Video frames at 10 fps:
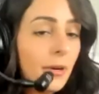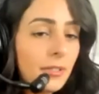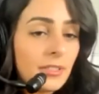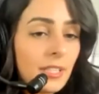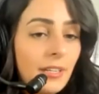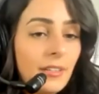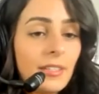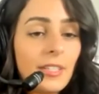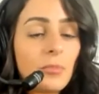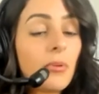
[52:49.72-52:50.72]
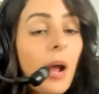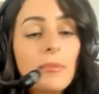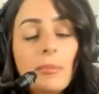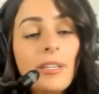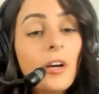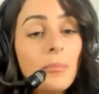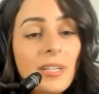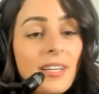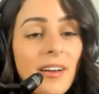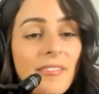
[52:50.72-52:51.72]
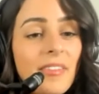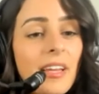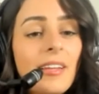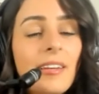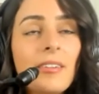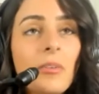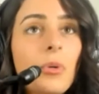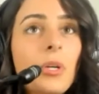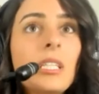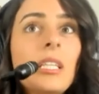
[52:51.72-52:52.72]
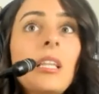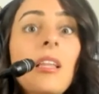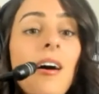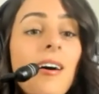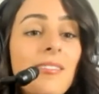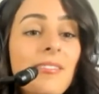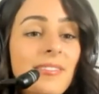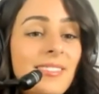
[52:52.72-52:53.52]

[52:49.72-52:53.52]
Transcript: person is probably open enough and would love